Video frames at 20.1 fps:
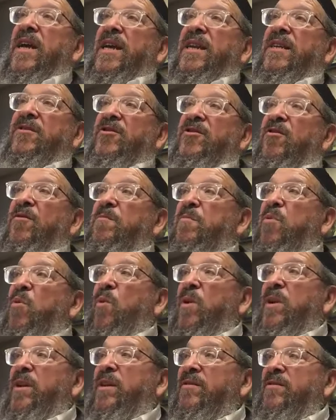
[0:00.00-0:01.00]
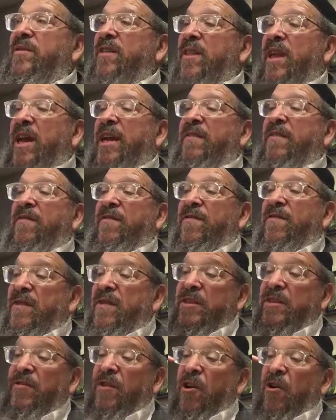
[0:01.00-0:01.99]
at a certain point in his life.
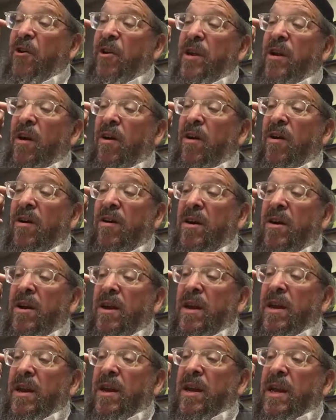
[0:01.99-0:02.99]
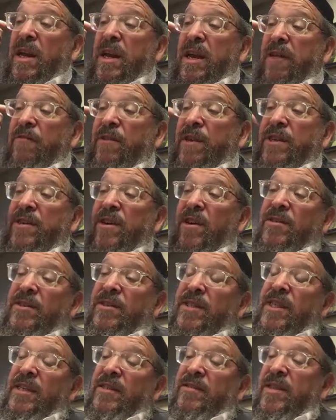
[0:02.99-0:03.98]
He's very young. If he
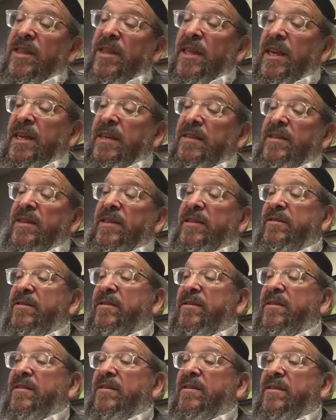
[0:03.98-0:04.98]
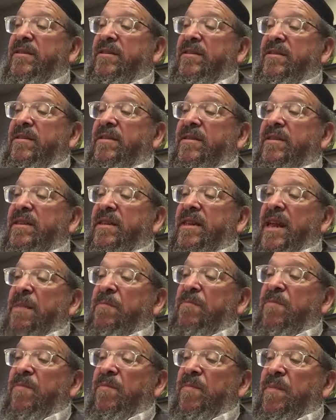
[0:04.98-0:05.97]
does these things, he's
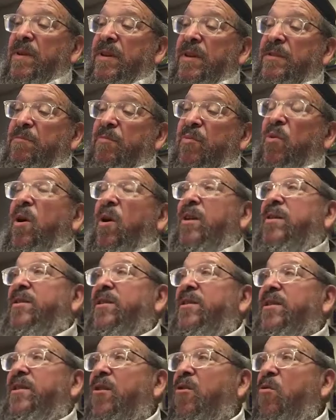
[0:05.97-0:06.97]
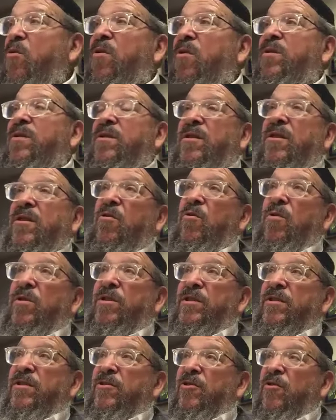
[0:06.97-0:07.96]
brought to the court. The
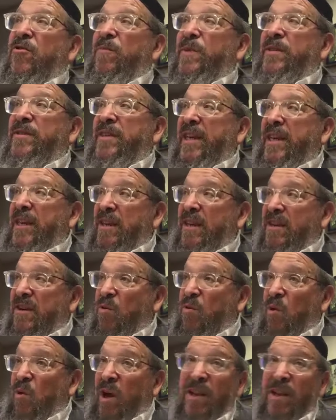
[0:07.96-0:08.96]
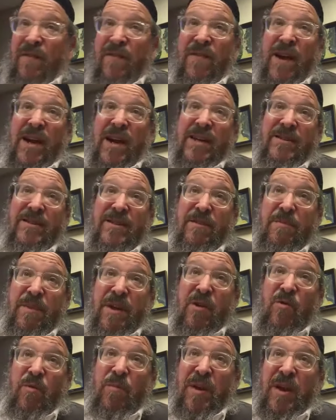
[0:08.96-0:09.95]
court determines he qualifies to
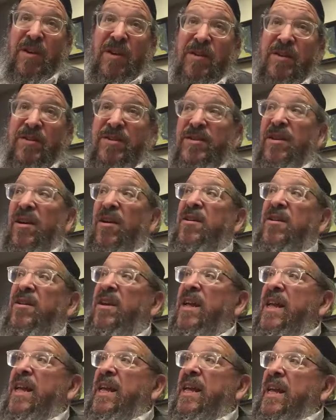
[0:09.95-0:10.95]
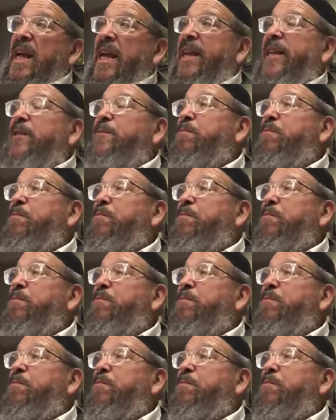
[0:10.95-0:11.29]
be a rebellious son, and